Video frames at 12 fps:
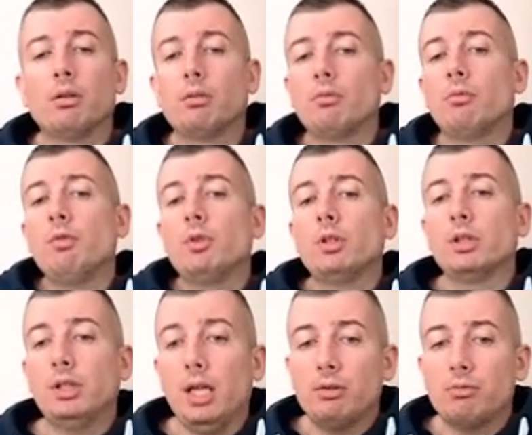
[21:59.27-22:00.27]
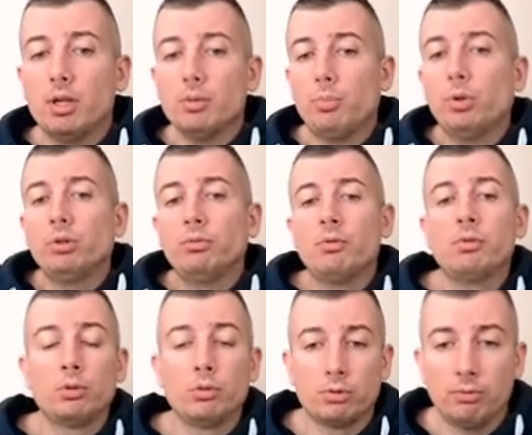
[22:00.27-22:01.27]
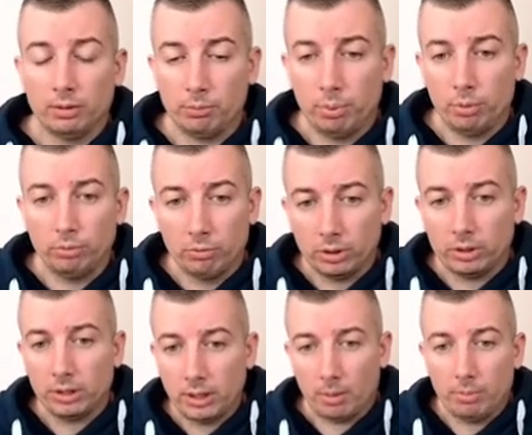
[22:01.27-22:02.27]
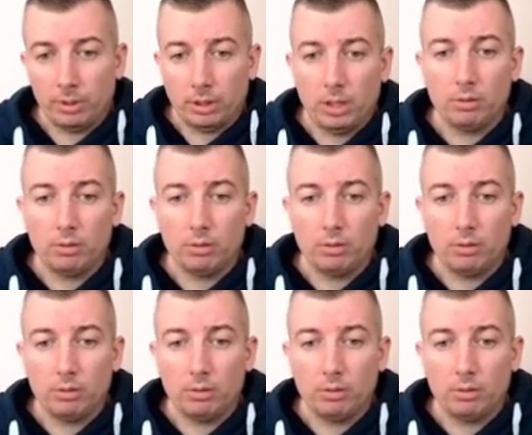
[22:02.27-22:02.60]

We will take one pawn, we will lose one pawn. What happened here?